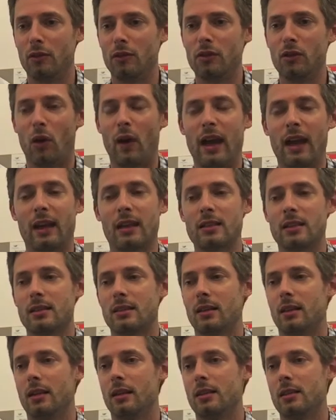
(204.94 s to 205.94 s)
not
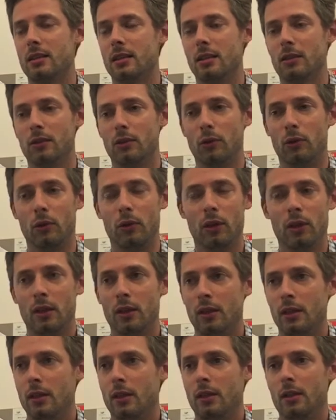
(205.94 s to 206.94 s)
exercising or
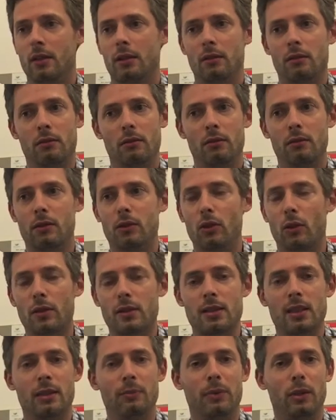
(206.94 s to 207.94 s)
not
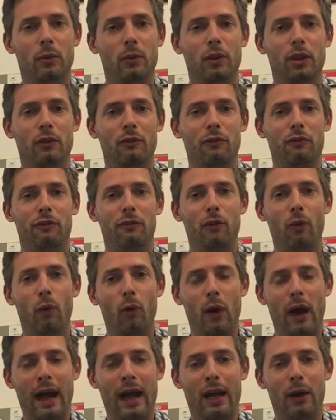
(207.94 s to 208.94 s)
sleeping within
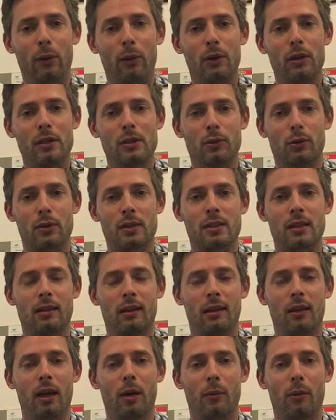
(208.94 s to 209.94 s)
4 hours or
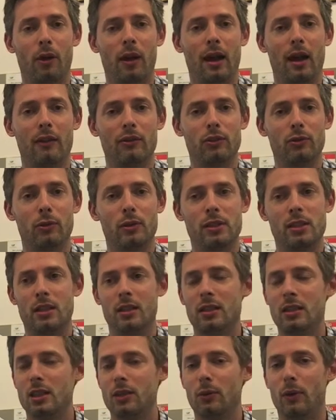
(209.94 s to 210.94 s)
sitting upright afterwards. You
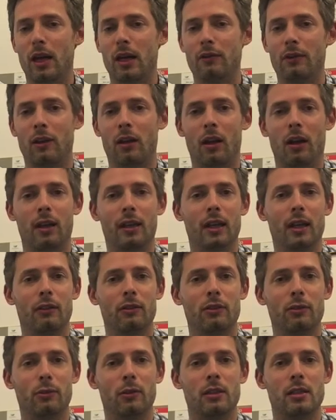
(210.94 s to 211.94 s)
can do whatever you like
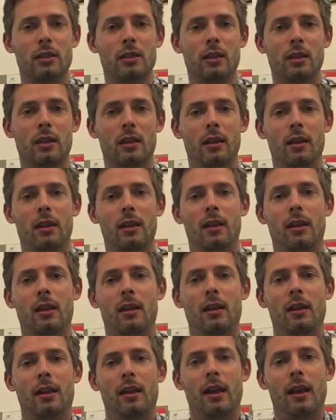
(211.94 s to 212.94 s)
afterwards.
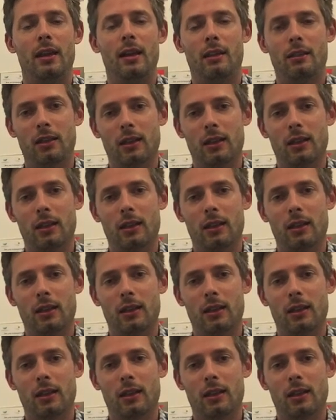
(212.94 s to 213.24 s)
And it